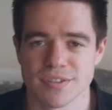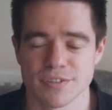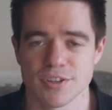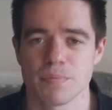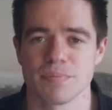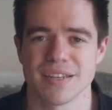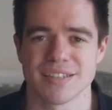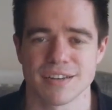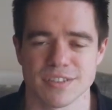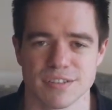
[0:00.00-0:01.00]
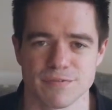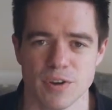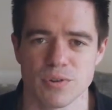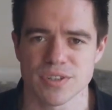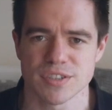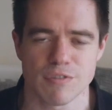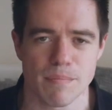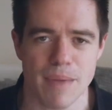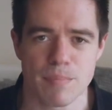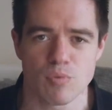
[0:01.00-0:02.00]
So dopamine tells us to focus, to
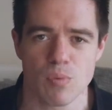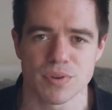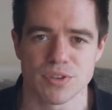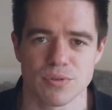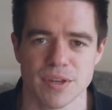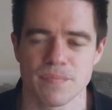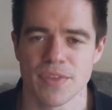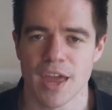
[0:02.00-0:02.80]
remember what we're doing,